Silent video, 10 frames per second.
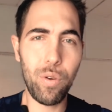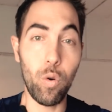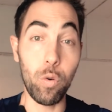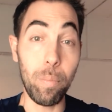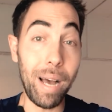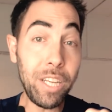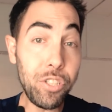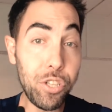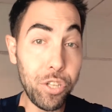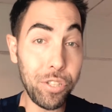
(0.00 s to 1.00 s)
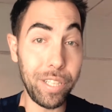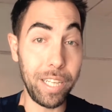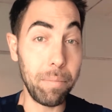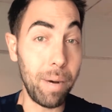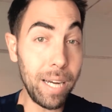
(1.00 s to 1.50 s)
on my journey,
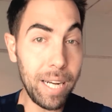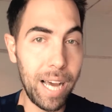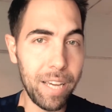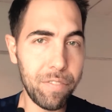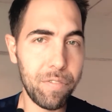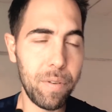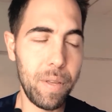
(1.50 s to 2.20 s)
my life,